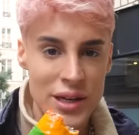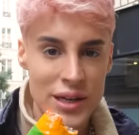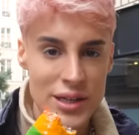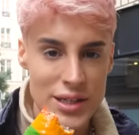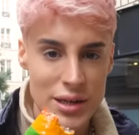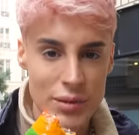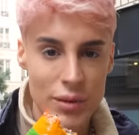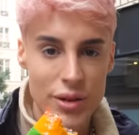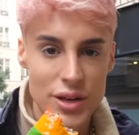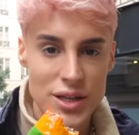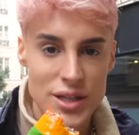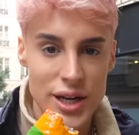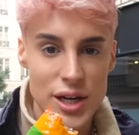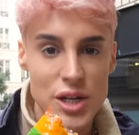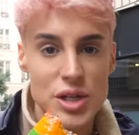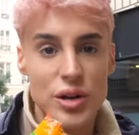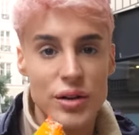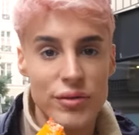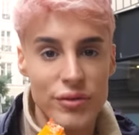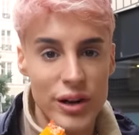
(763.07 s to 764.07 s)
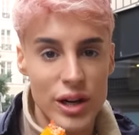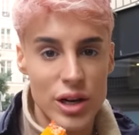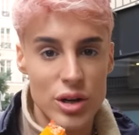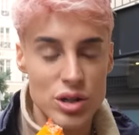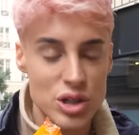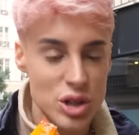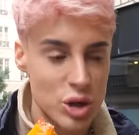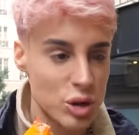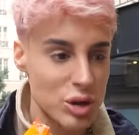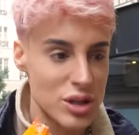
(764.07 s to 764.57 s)
In some of the TikTok
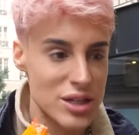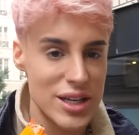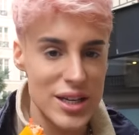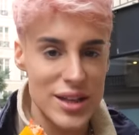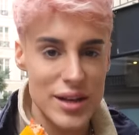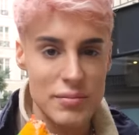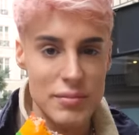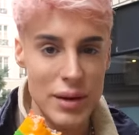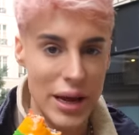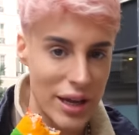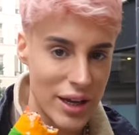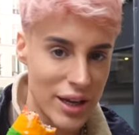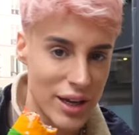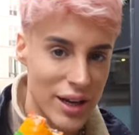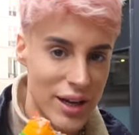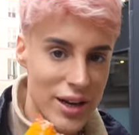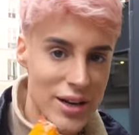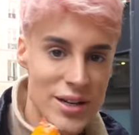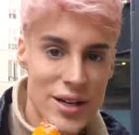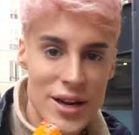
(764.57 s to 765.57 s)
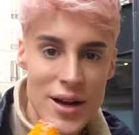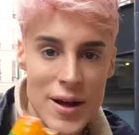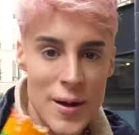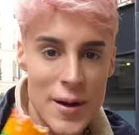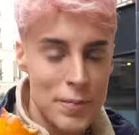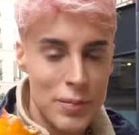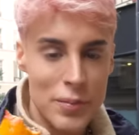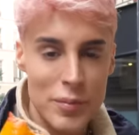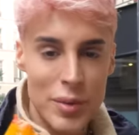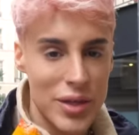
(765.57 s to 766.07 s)
videos, you could see them making it,
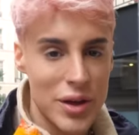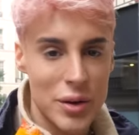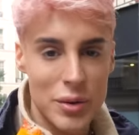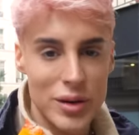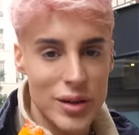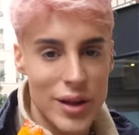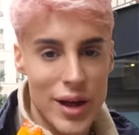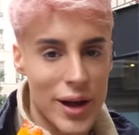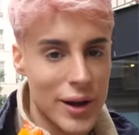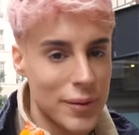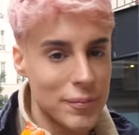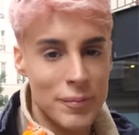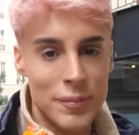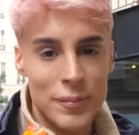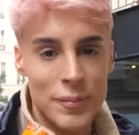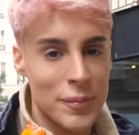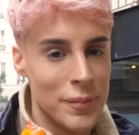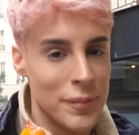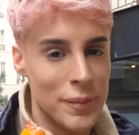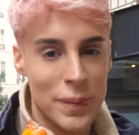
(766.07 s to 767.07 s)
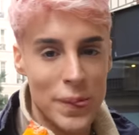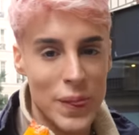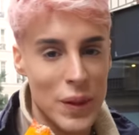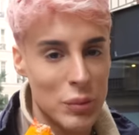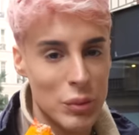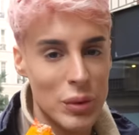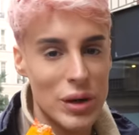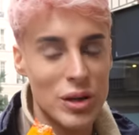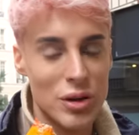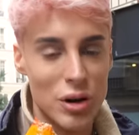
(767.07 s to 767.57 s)
but they were like, mm -mm,
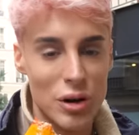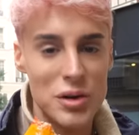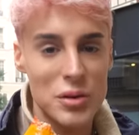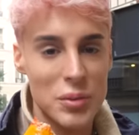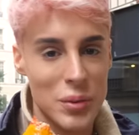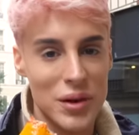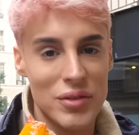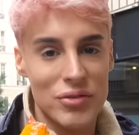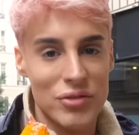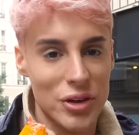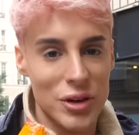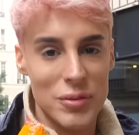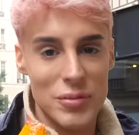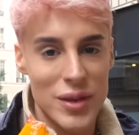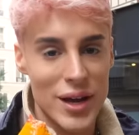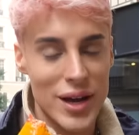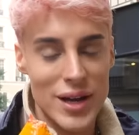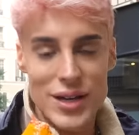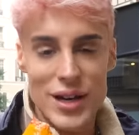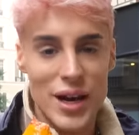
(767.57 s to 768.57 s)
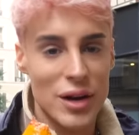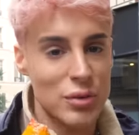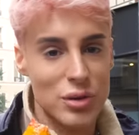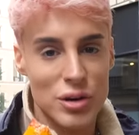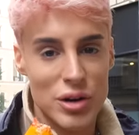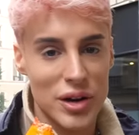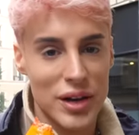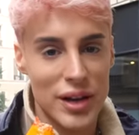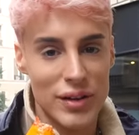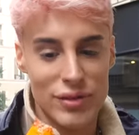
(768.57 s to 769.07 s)
"We know you want to film that, and we're
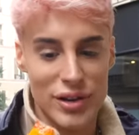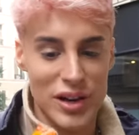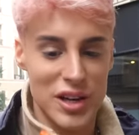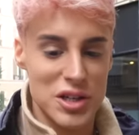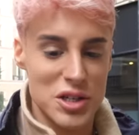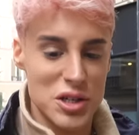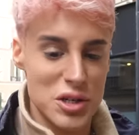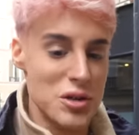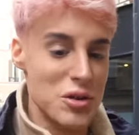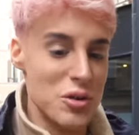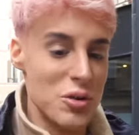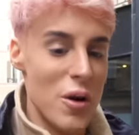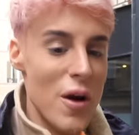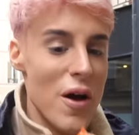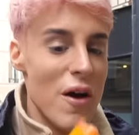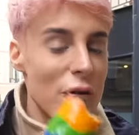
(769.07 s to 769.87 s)
not giving it to you."